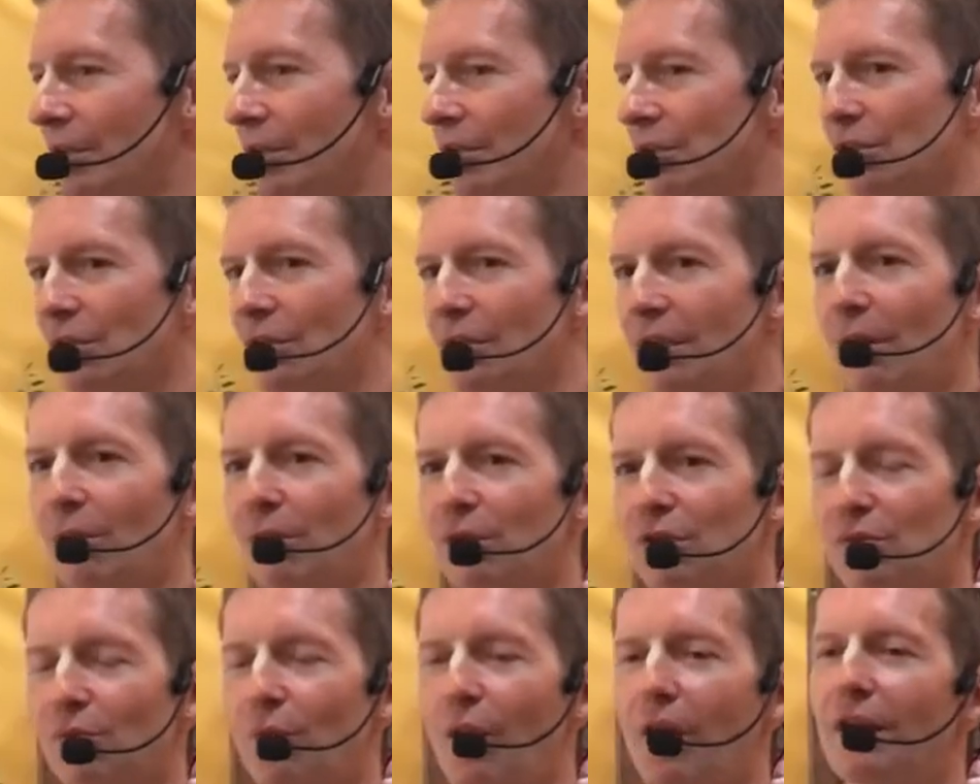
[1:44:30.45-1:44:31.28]
So there
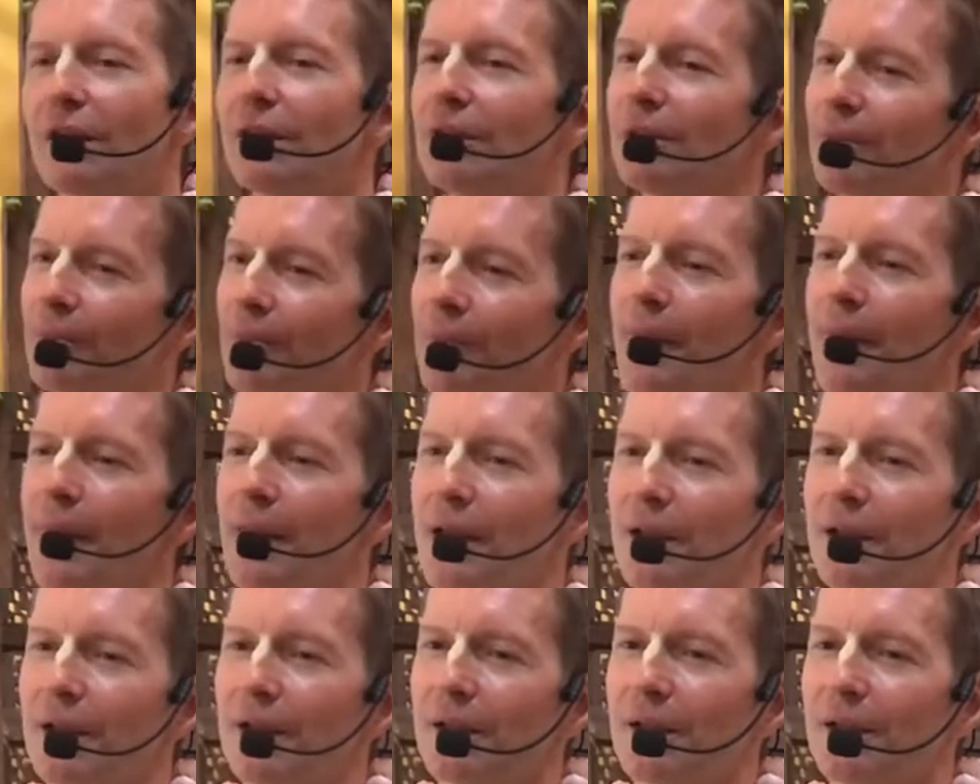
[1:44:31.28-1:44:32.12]
was one
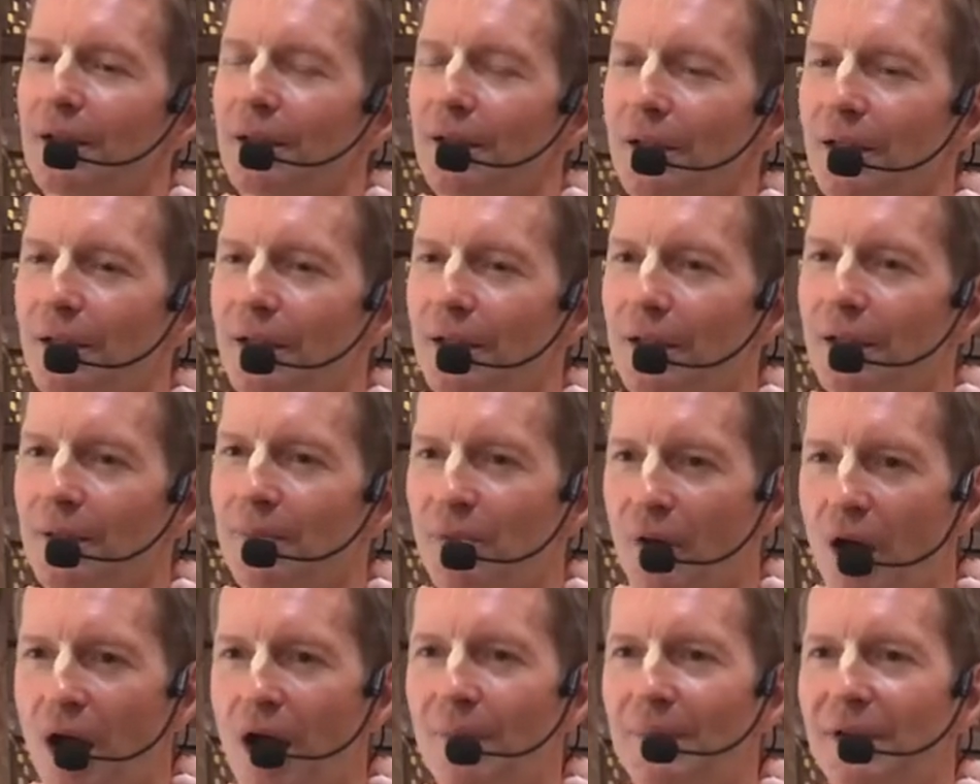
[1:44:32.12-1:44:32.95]
uh,
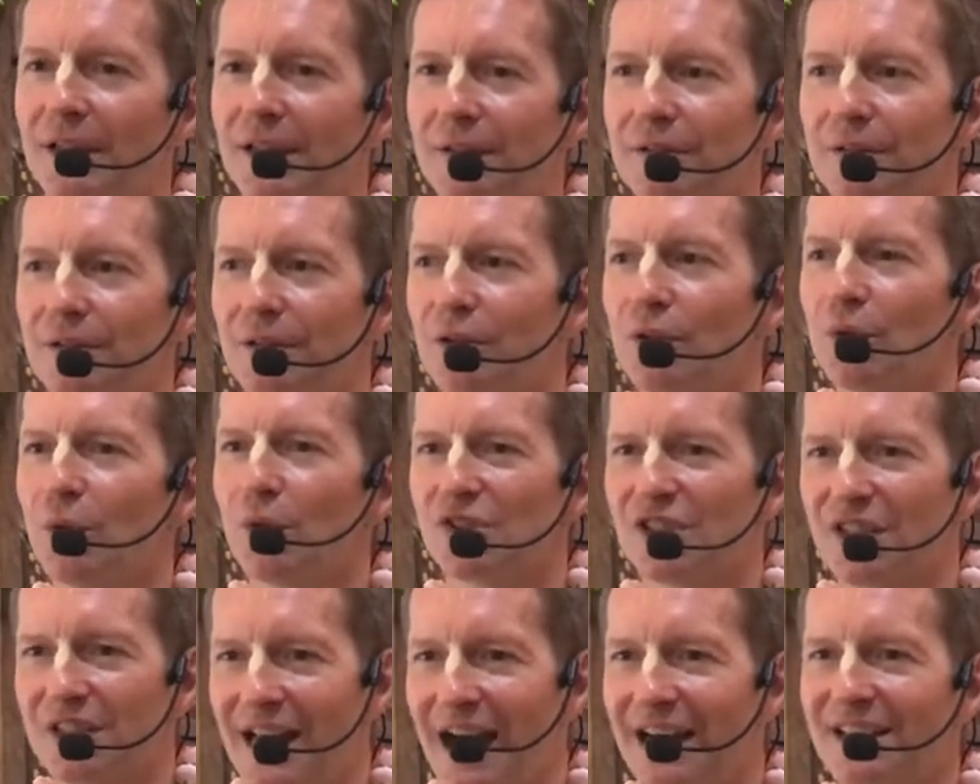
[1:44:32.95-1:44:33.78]
Brahmin who
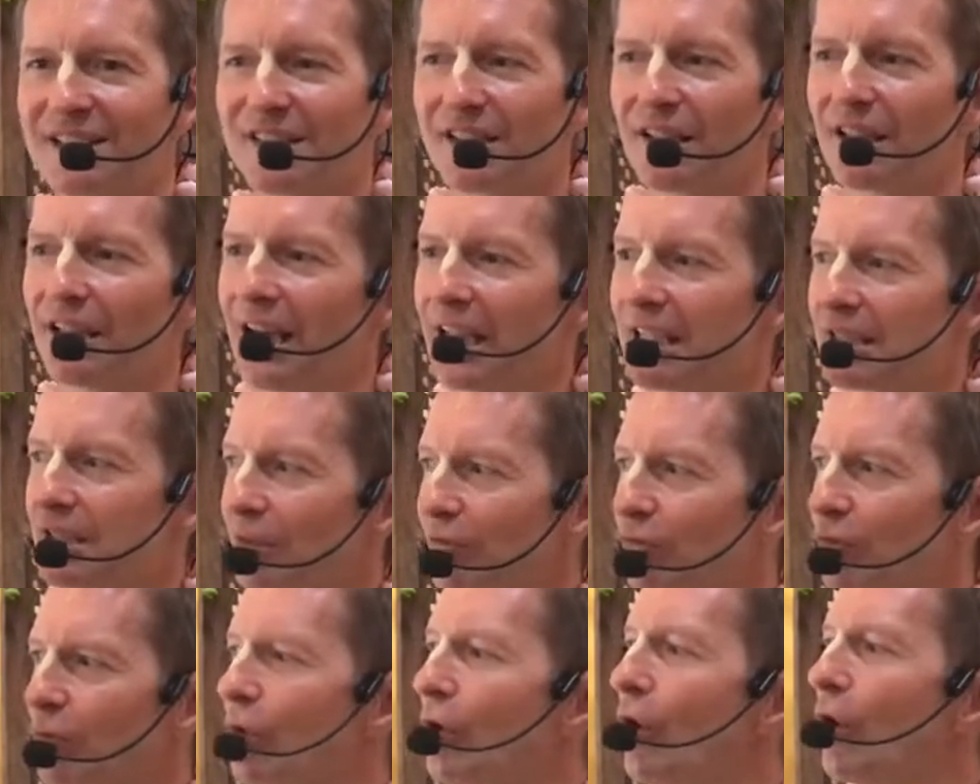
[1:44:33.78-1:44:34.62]
was a tax collector
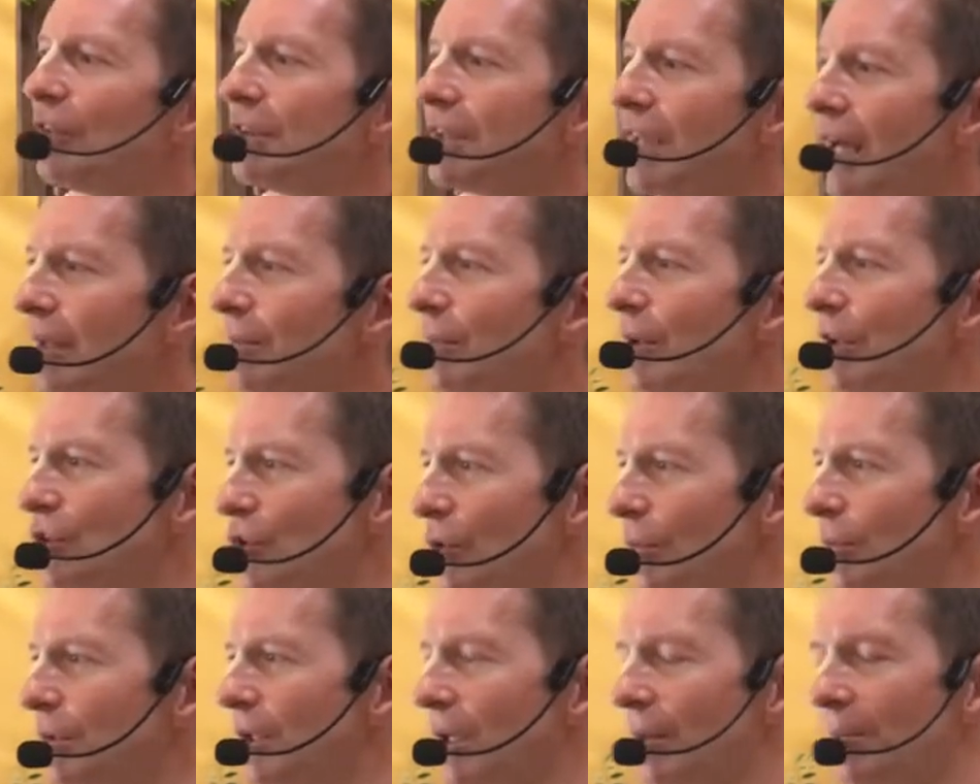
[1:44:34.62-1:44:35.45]
for Govardhan
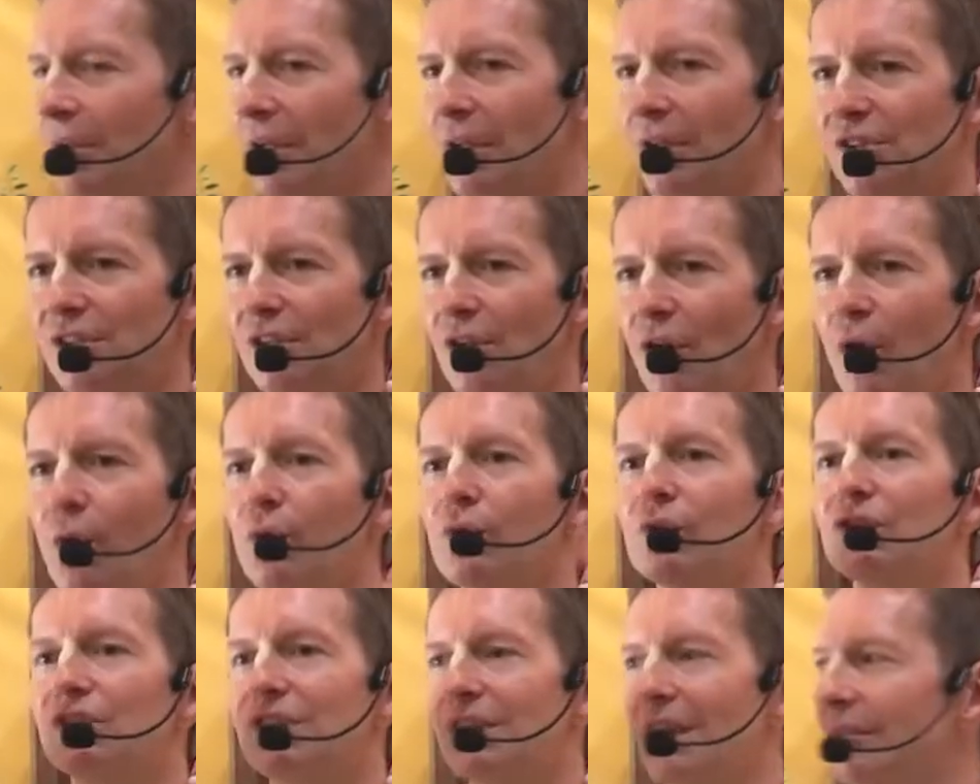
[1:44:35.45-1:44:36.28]
Majumdar because he
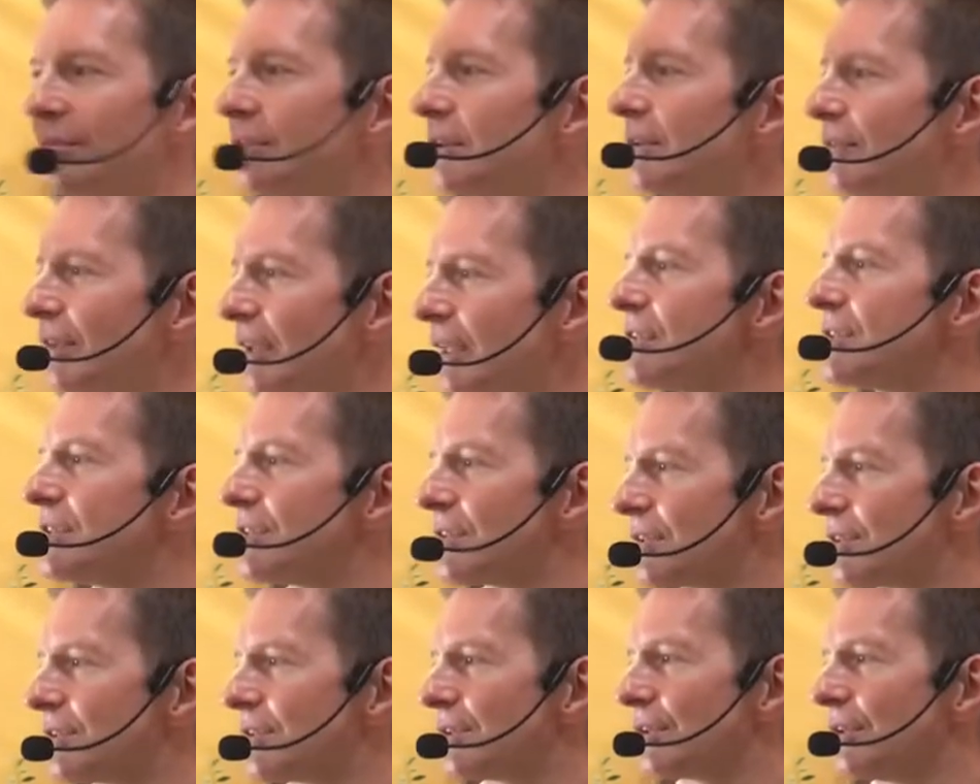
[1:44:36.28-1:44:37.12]
owned seven
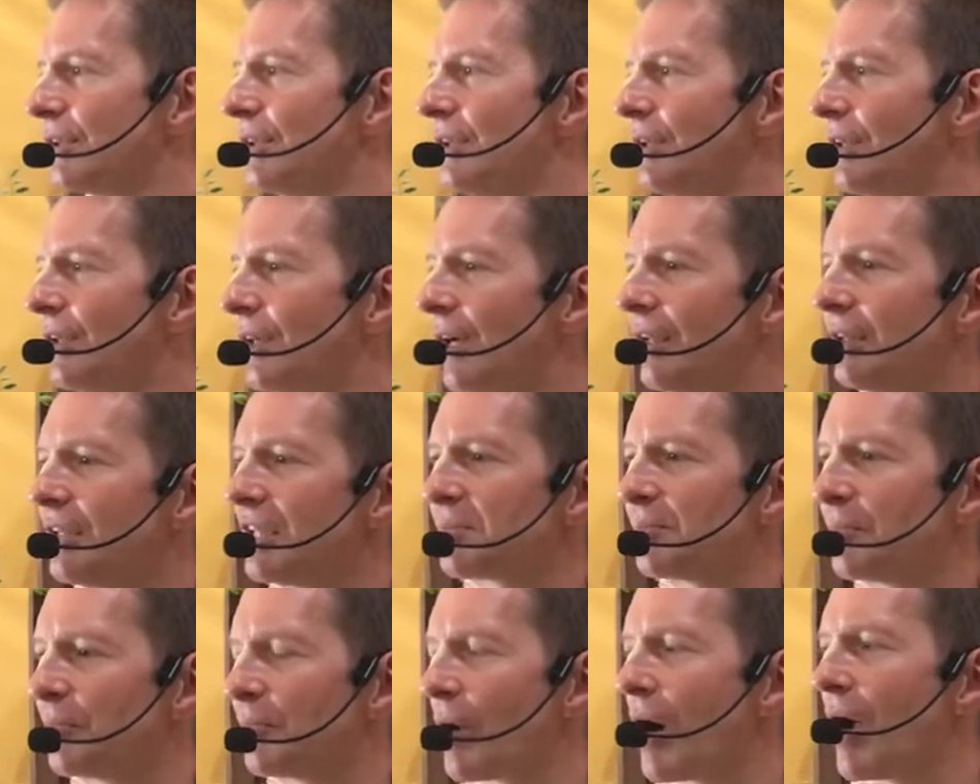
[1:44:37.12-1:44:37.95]
villages. And
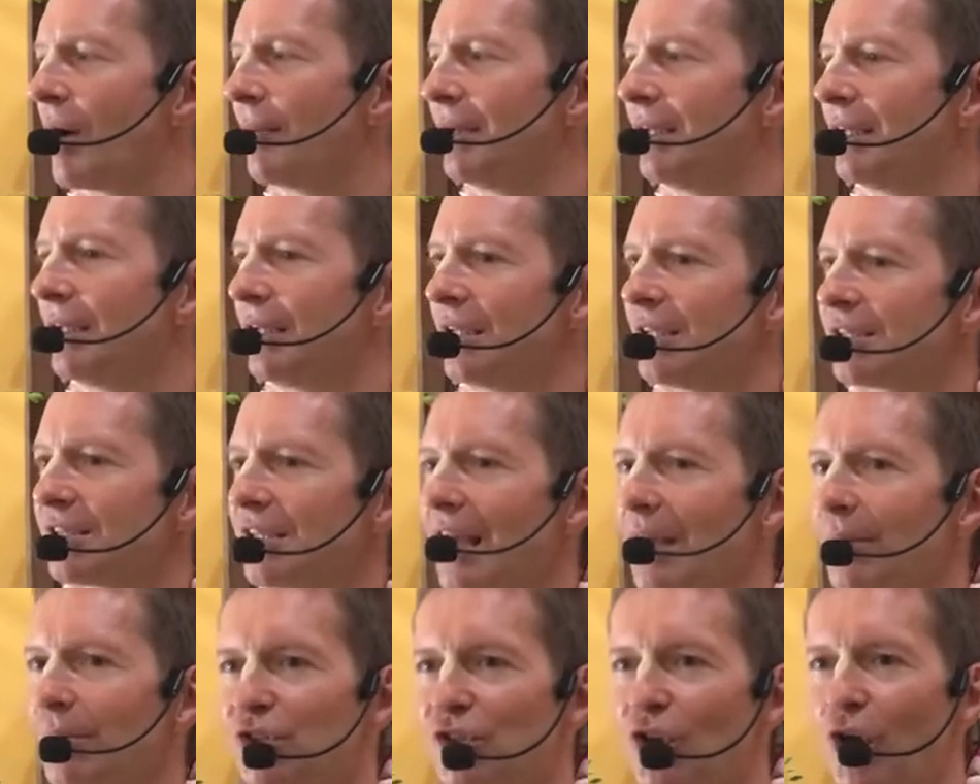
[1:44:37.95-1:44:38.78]
this Brahmin, his
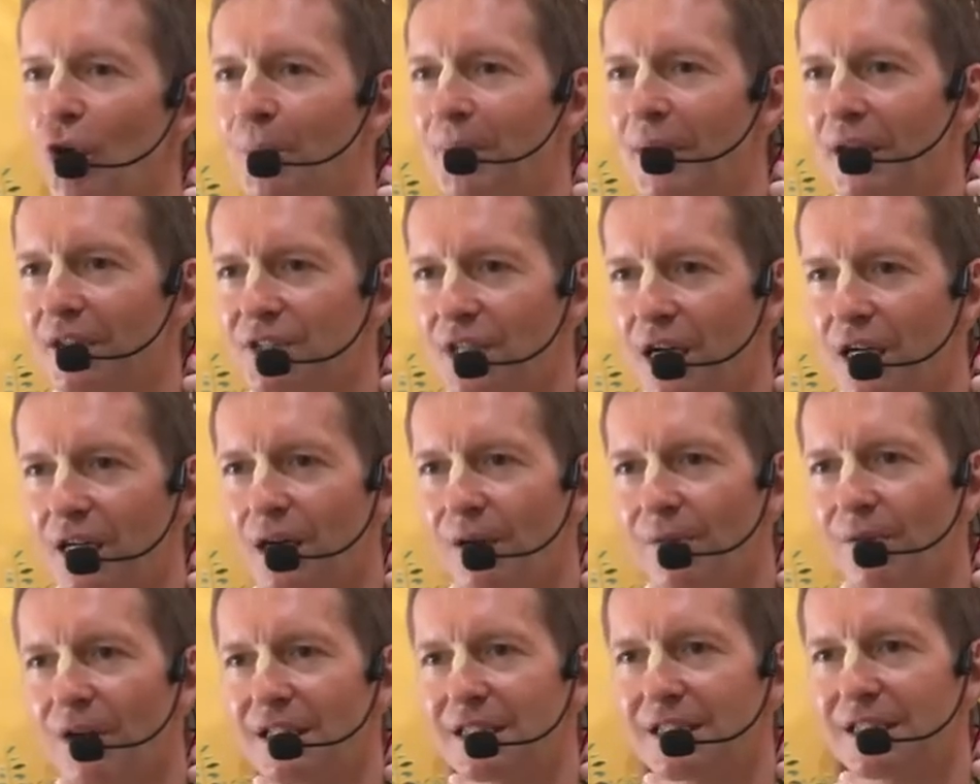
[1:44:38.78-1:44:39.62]
name was Gopal
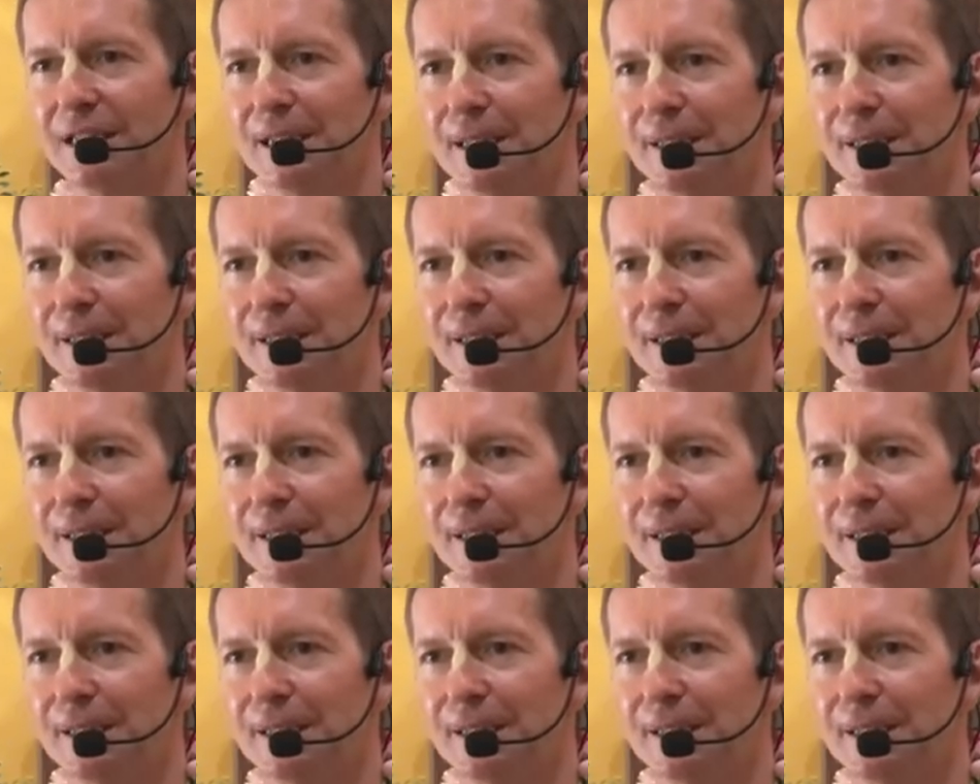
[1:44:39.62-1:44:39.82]
Chakravarti.